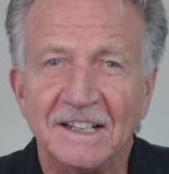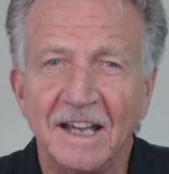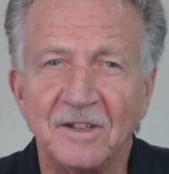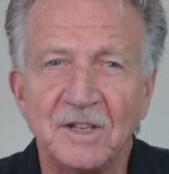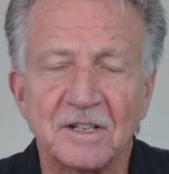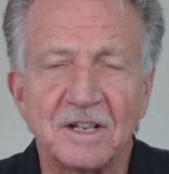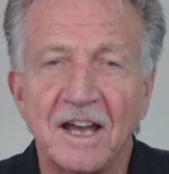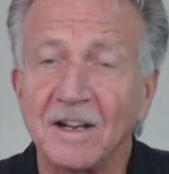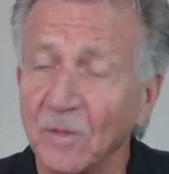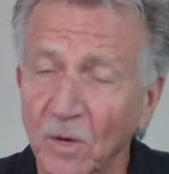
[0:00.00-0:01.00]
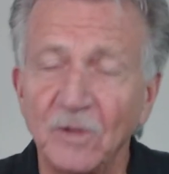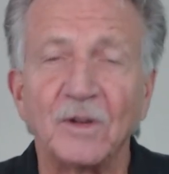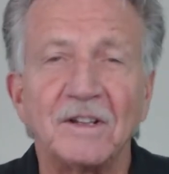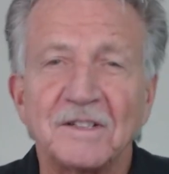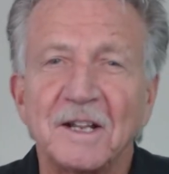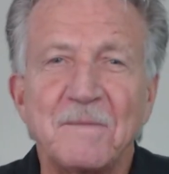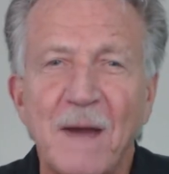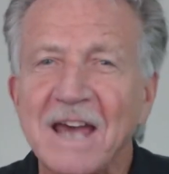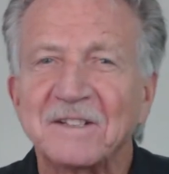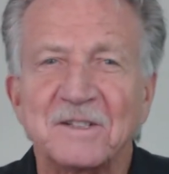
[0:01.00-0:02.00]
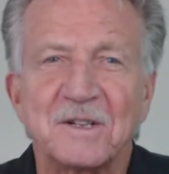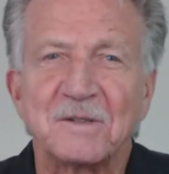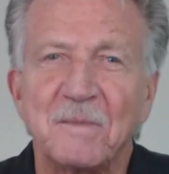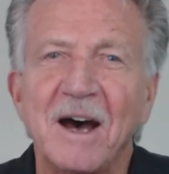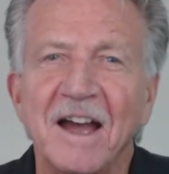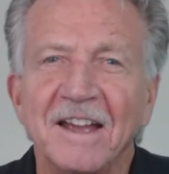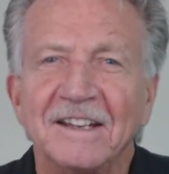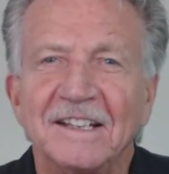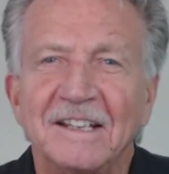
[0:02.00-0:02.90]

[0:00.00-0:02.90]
It just kind of ruthlessly passes us by.